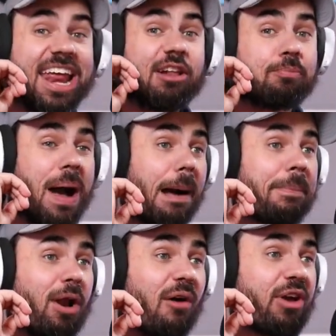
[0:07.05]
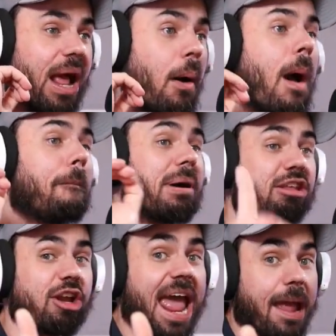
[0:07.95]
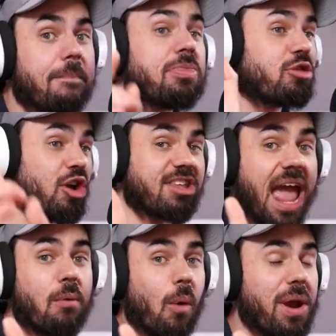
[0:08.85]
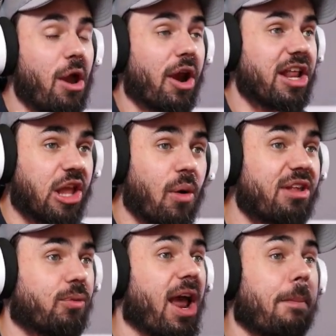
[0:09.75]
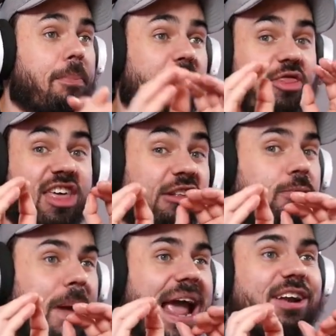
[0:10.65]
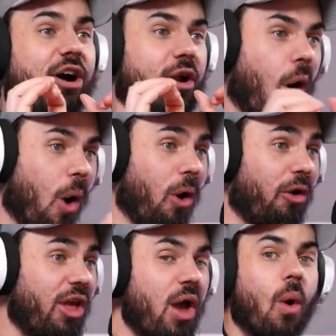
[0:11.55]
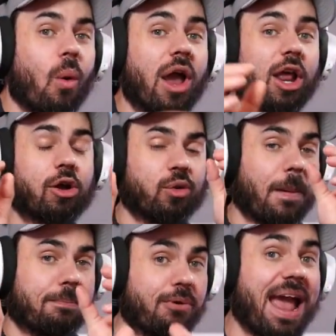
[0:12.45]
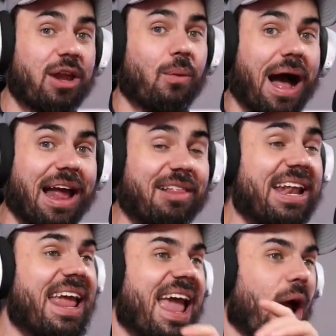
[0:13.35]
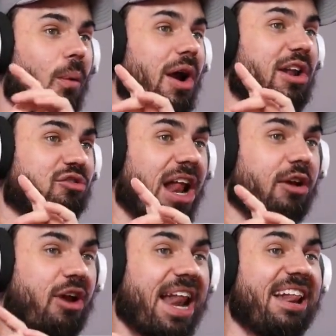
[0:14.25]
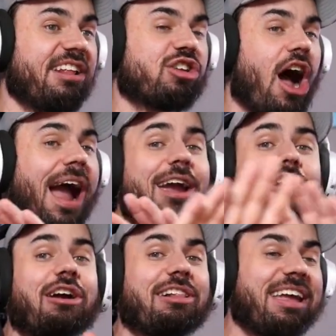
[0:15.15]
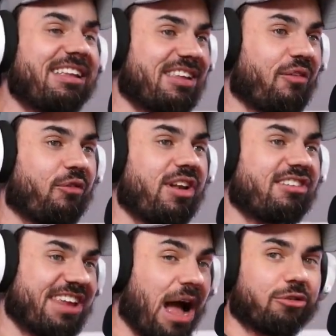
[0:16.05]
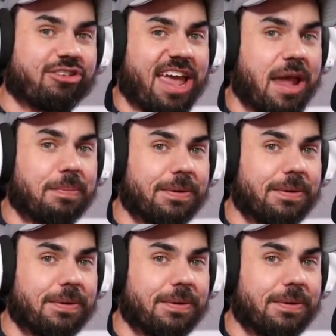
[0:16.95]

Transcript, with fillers: It is popping off right now. But today what we are going to do is we're going to put this band on hold. We're going to go to a brand new island, and we're going to try to create an entirely different soundscape.